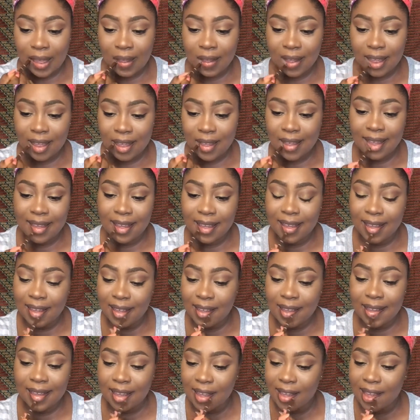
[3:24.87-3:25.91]
pencil from
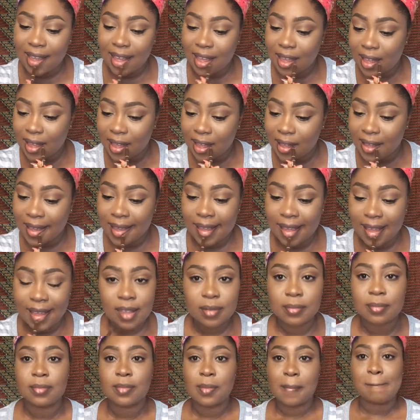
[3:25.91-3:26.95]
Rimmel, and I
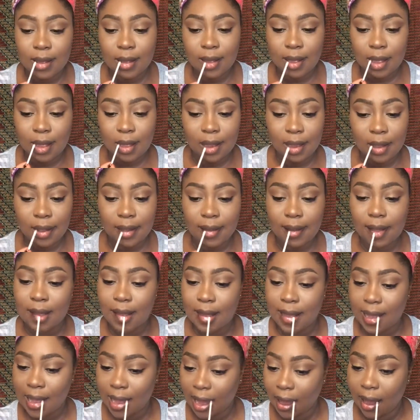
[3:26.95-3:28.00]
went ahead and
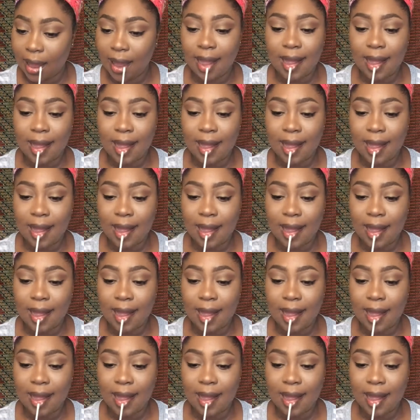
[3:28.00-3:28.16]
applied